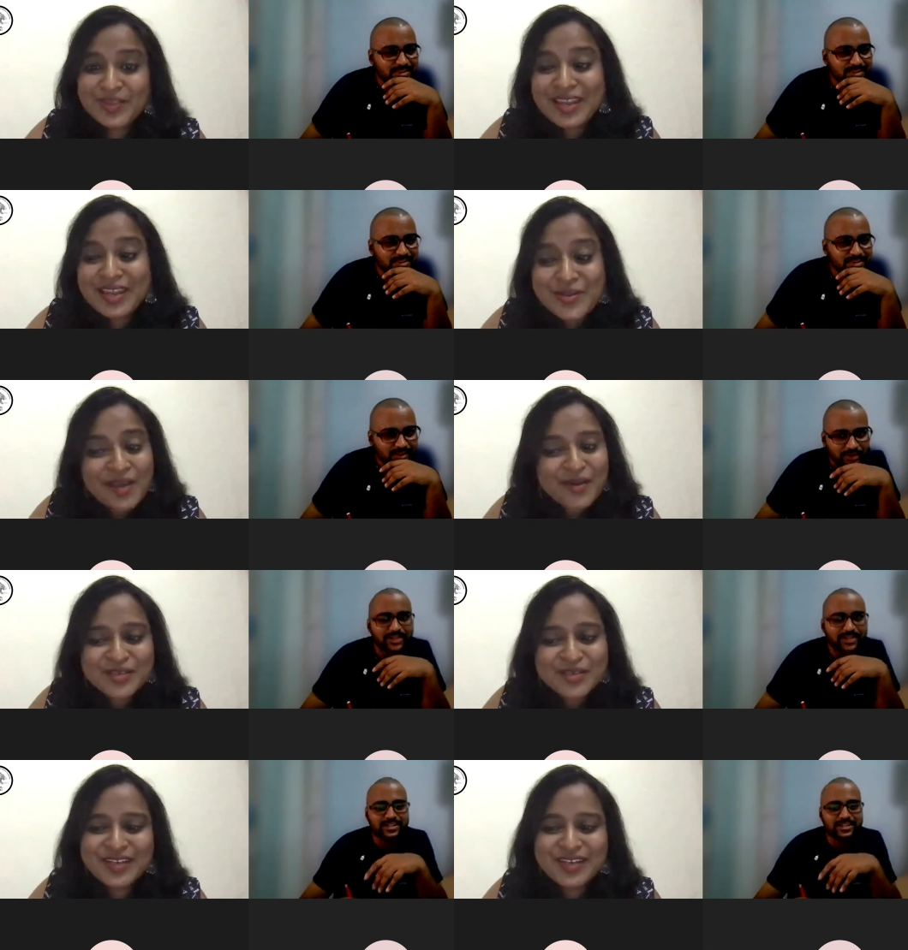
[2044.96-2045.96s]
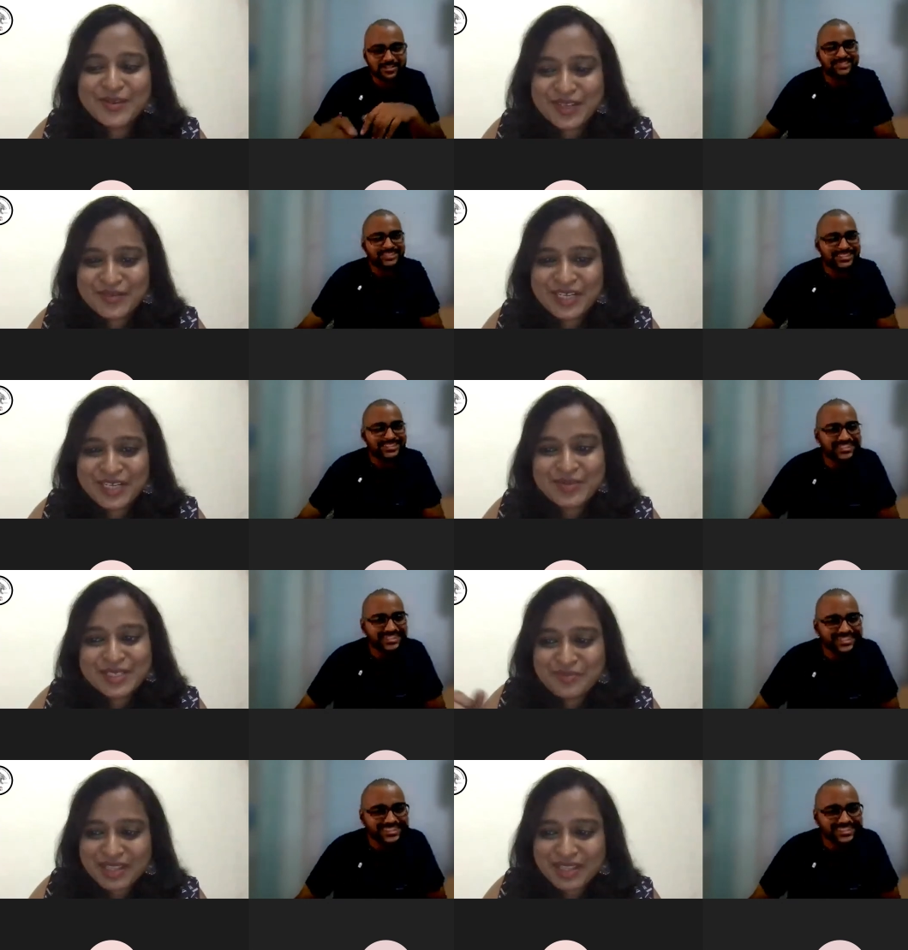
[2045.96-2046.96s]
Speaker 1: So then you have lots of territorial fights
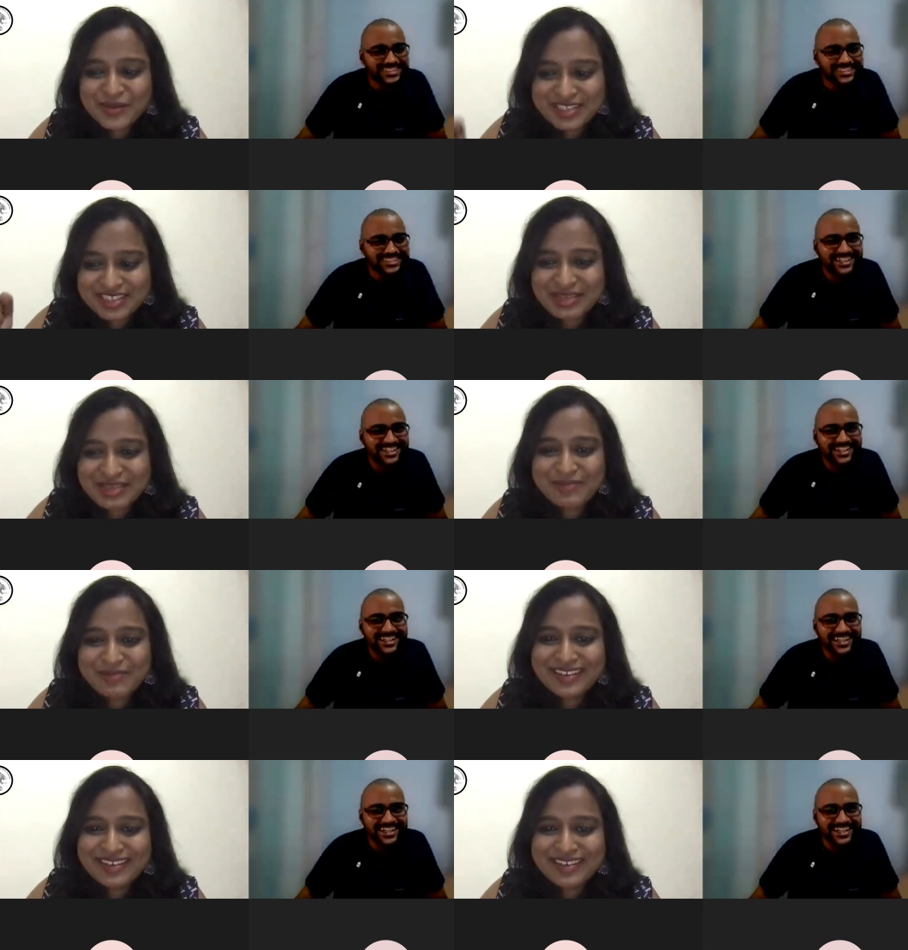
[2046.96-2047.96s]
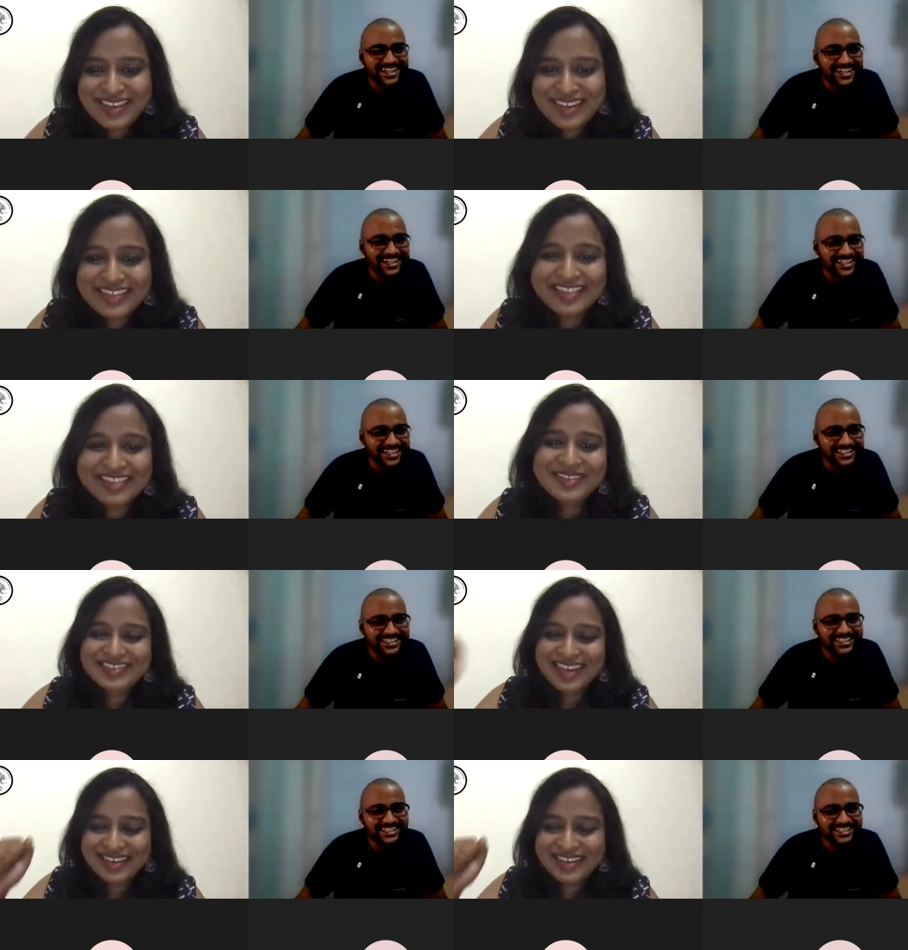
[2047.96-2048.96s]
because the mother wants to keep the territory and kick
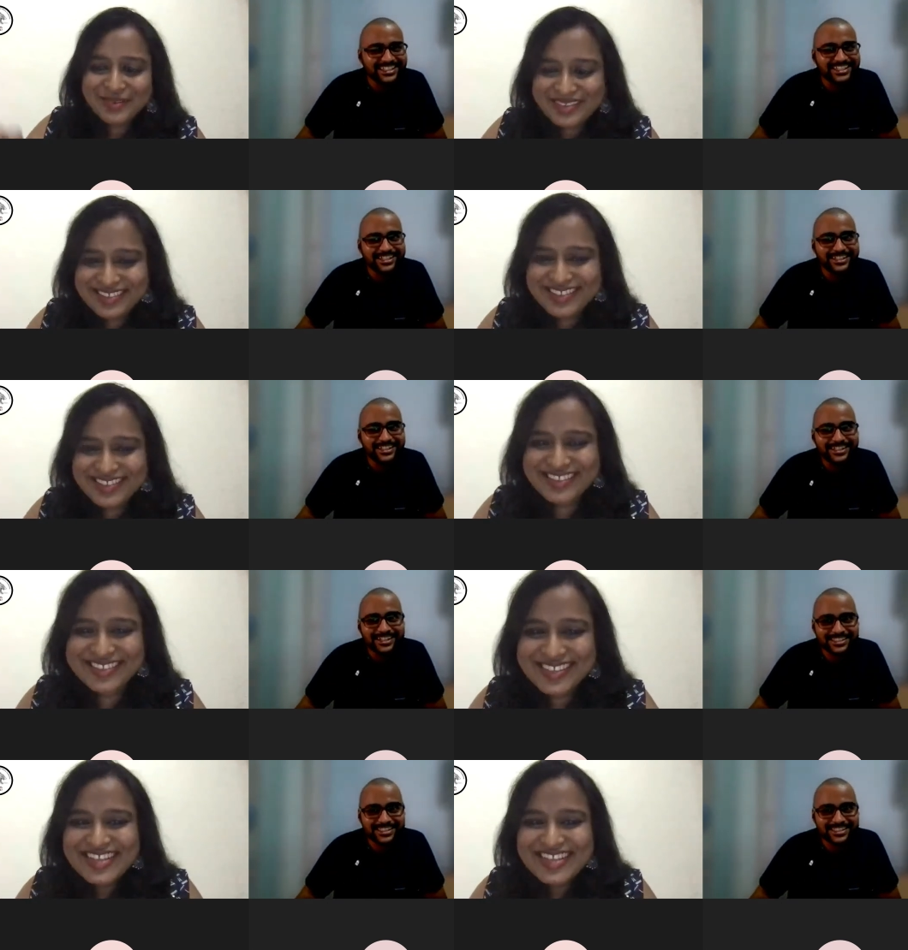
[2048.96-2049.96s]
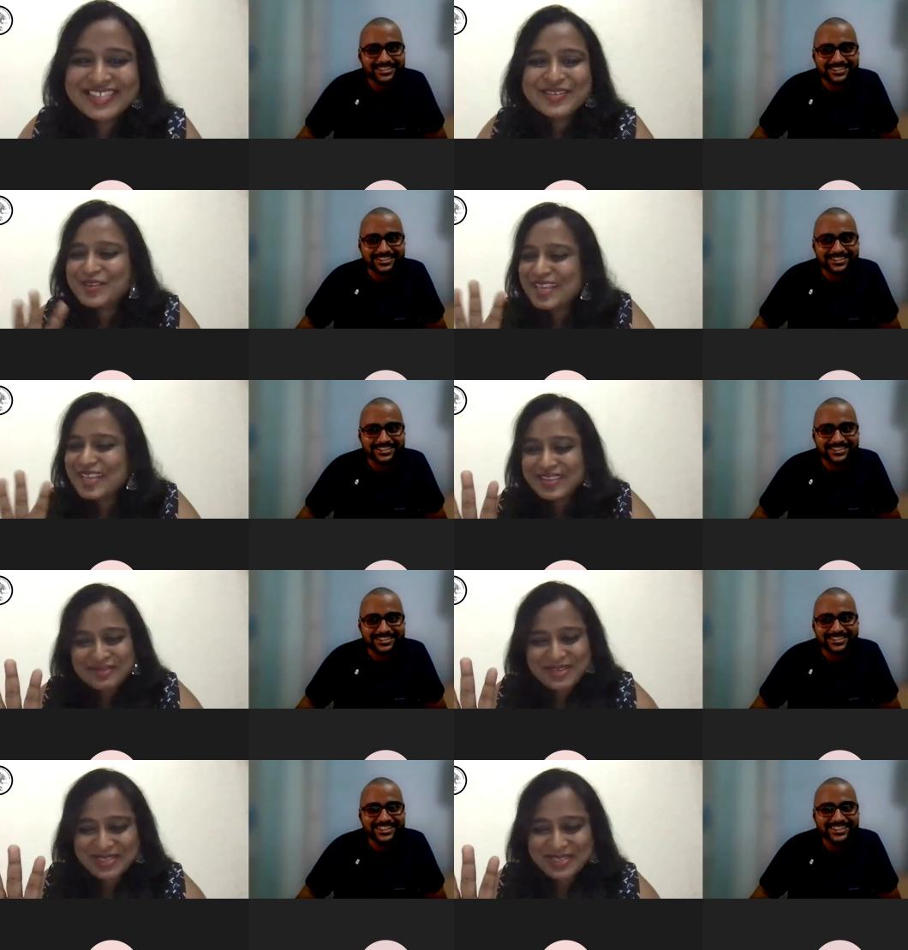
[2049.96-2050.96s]
the child out. So it's only
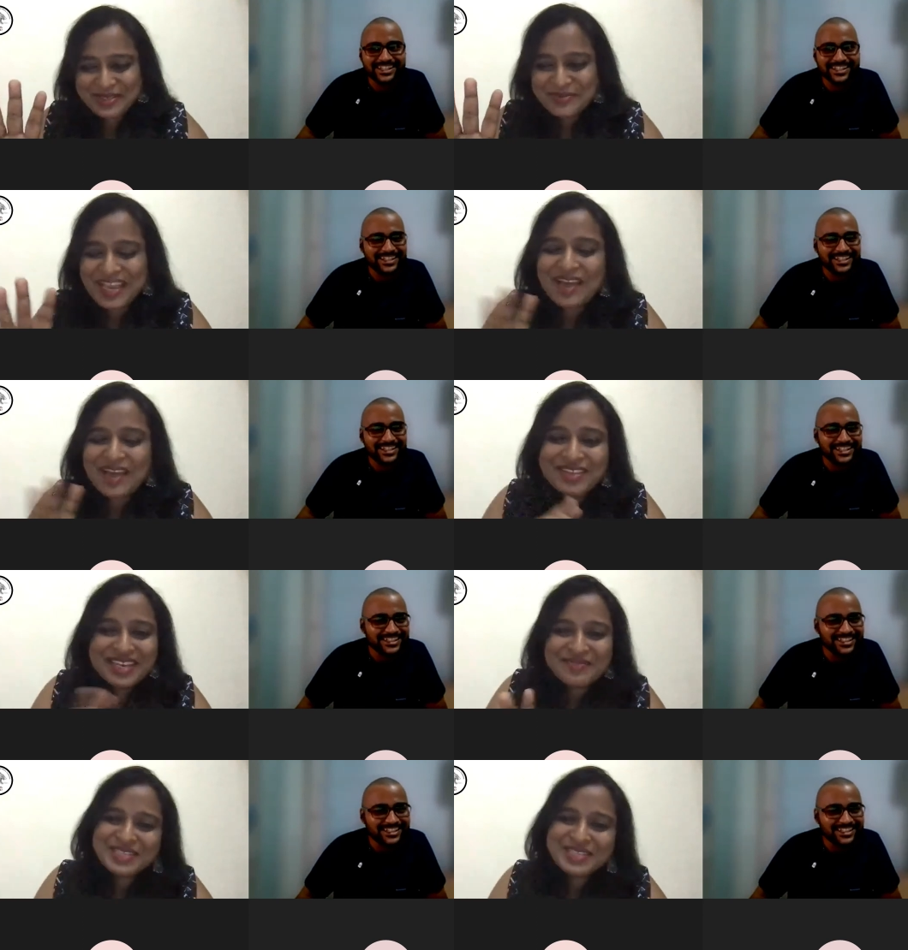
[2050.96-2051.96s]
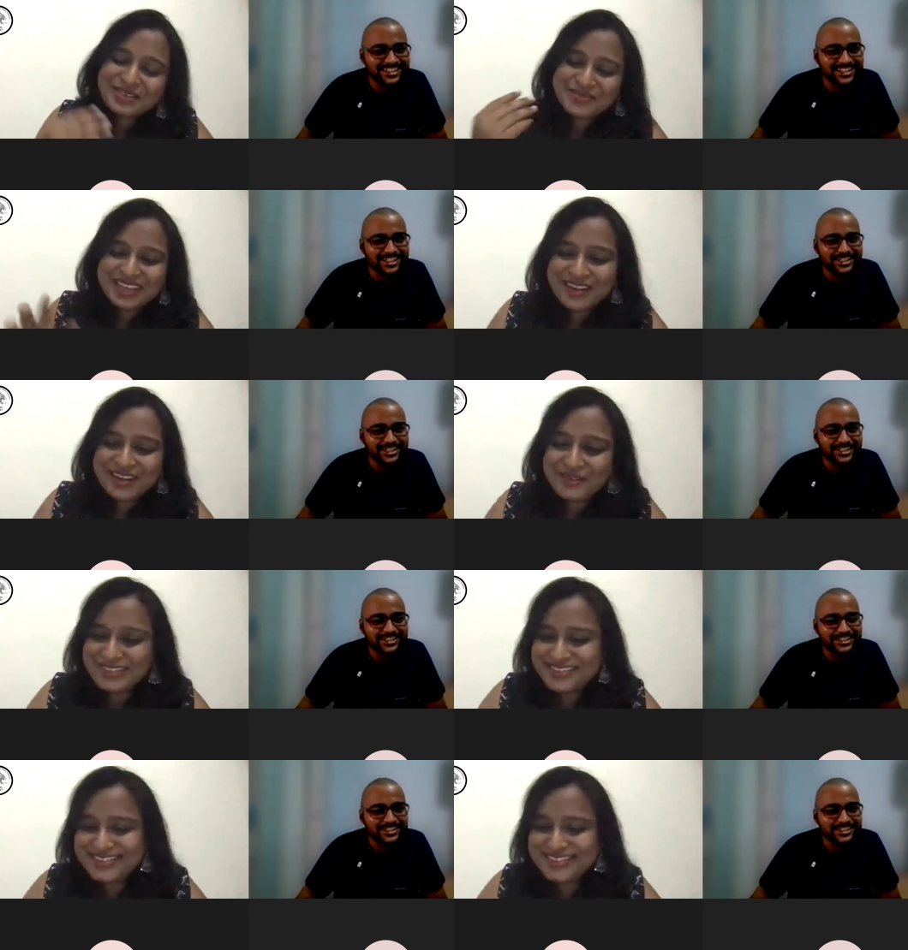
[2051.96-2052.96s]
three months grooming. After three months grooming, you're
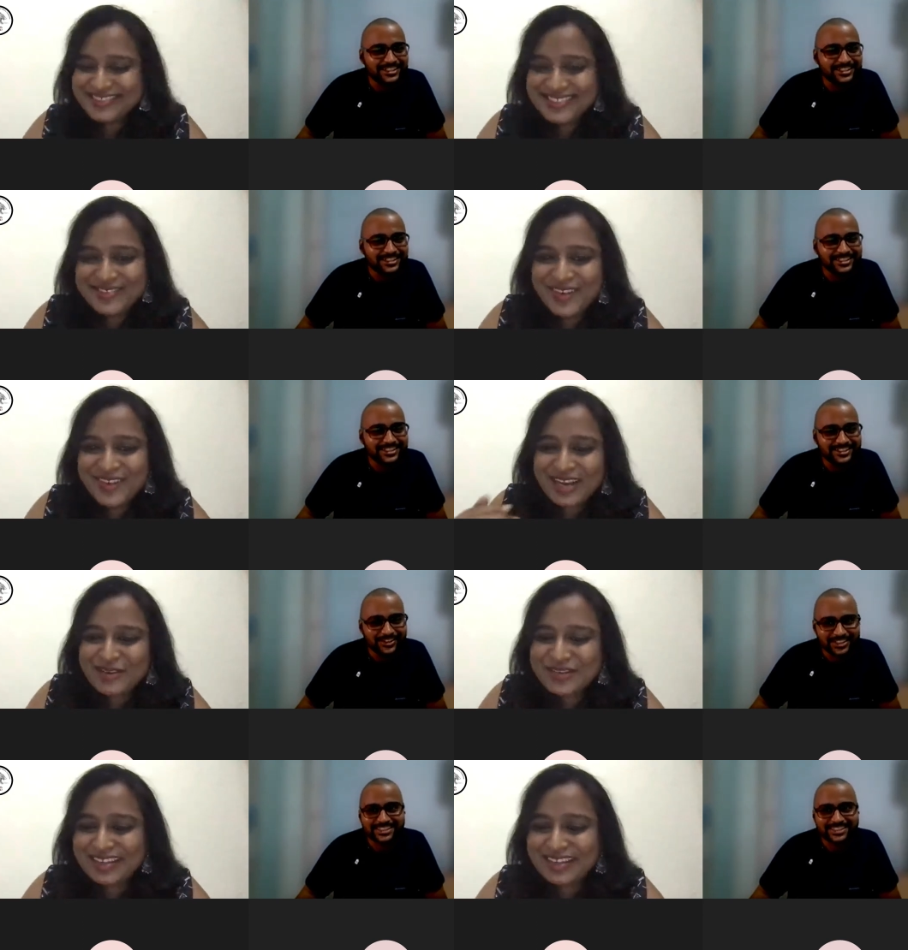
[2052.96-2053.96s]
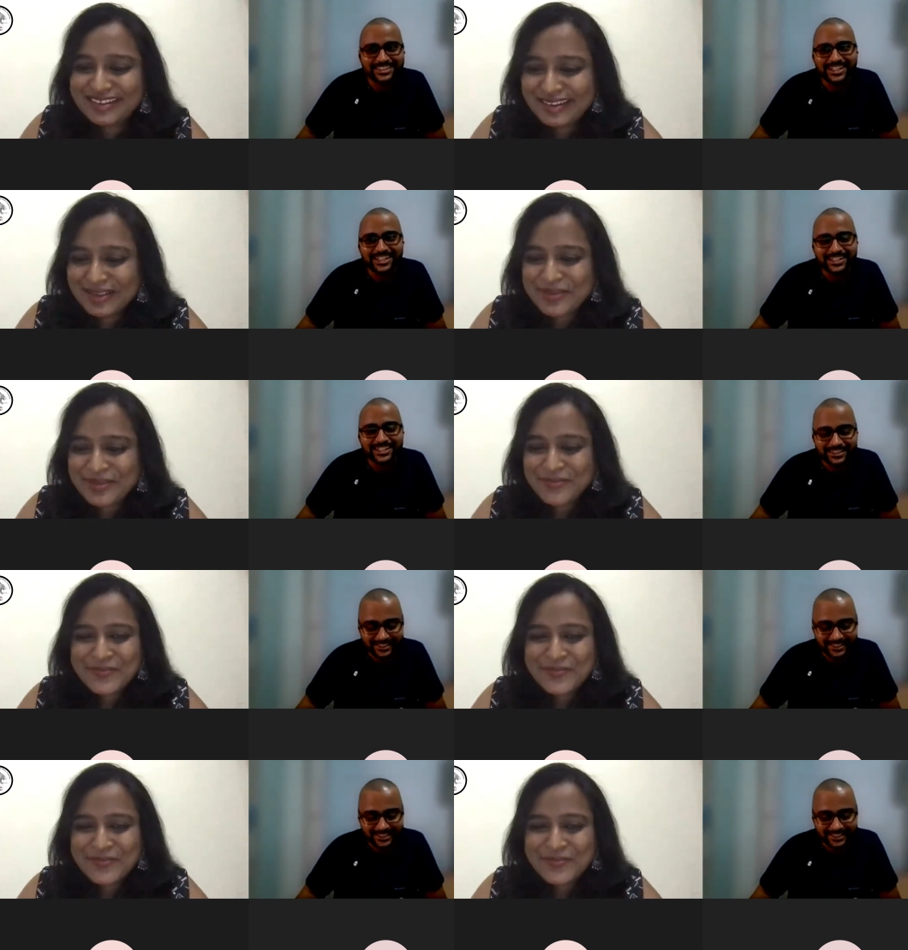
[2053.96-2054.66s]
out. You find your own territory.